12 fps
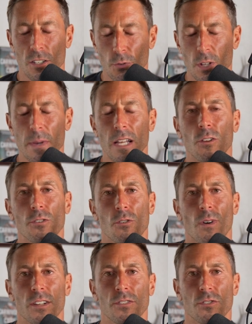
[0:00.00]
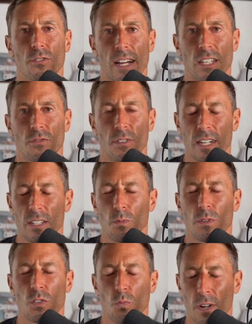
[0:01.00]
UDP
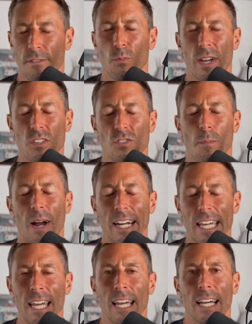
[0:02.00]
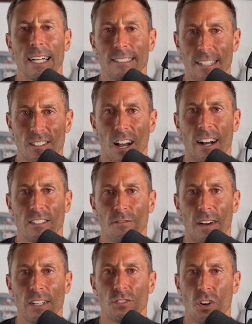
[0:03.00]
transferase, which is one of the ways your body
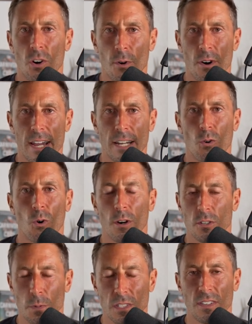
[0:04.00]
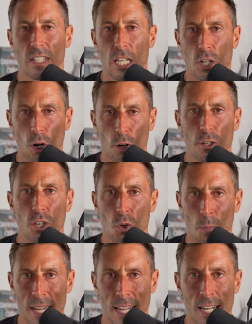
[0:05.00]
detoxifies turmeric or specifically
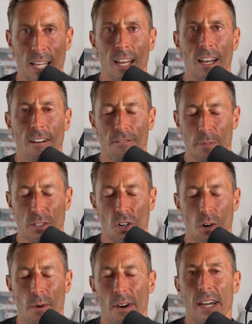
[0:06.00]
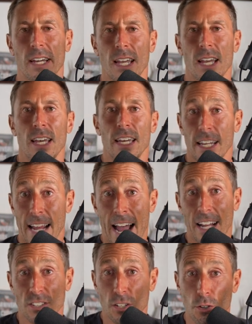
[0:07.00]
curcumin from the turmeric, it
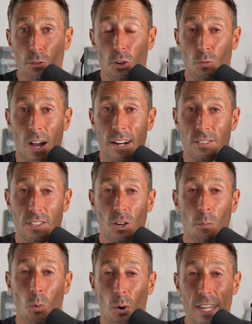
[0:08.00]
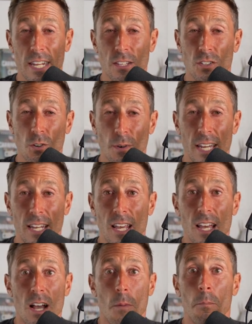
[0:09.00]
adds a glucuronosyl moiety to it,
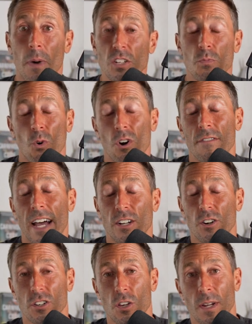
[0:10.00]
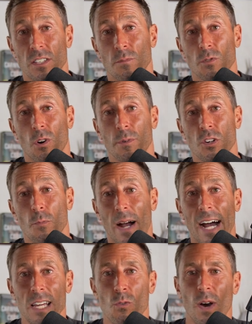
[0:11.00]
much more of that curcumin is absorbed in your
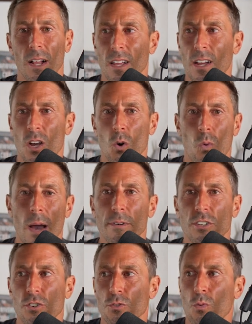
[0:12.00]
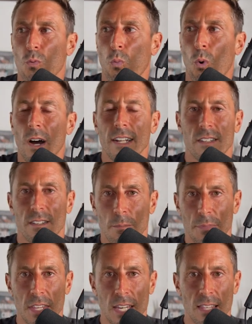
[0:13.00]
body. Well, why would you want
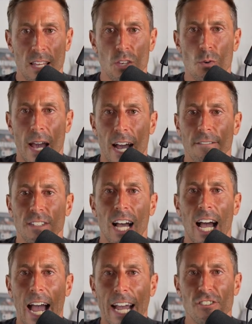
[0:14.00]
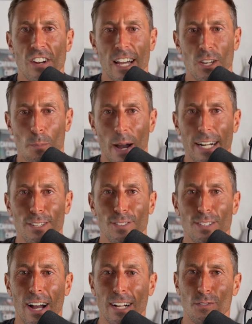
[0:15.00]
something that you have to hijack your body's
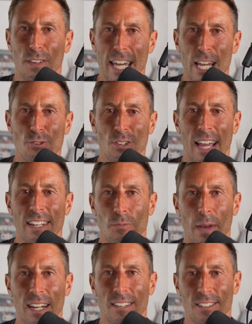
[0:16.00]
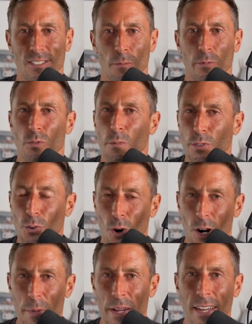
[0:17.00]
detoxification enzymatic system to
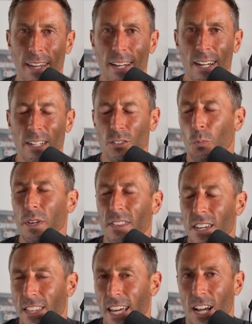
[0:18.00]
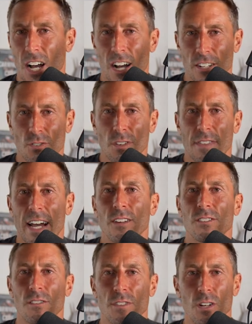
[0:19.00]
absorb? Don't we think that hundreds of
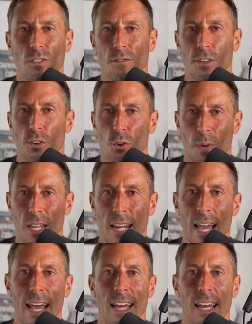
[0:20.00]
thousands of years of human